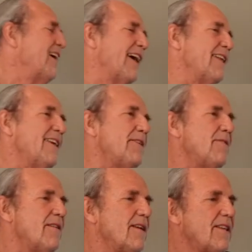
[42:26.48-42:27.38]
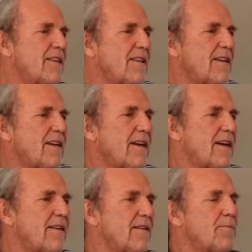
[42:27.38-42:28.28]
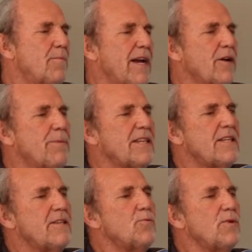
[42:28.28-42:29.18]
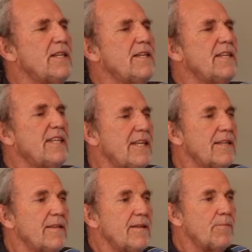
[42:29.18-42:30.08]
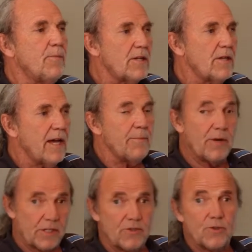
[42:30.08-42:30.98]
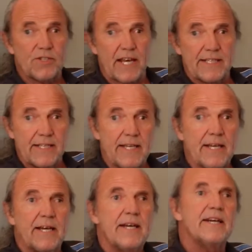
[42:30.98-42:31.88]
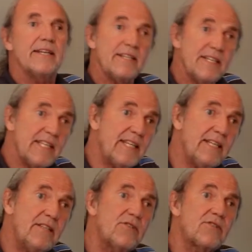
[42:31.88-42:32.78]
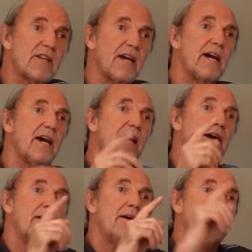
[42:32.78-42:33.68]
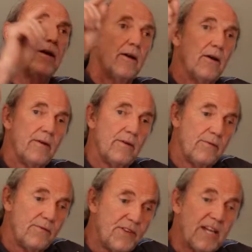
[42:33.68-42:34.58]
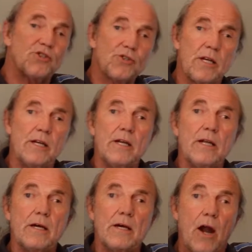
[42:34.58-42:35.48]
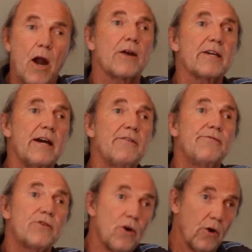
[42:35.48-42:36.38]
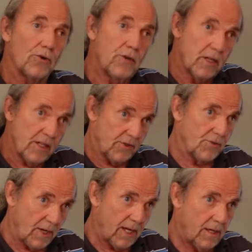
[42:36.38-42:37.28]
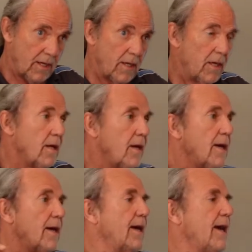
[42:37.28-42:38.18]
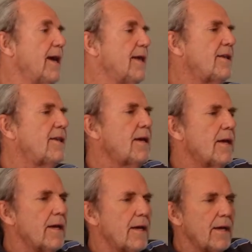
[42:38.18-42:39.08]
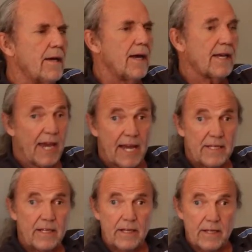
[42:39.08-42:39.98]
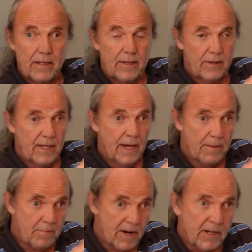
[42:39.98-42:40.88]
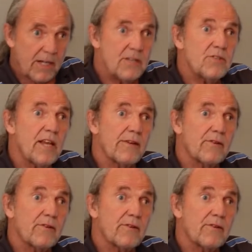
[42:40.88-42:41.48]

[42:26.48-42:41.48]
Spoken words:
And in my opinion, we need a modern society needs a national archive for oral history. And again, the Americans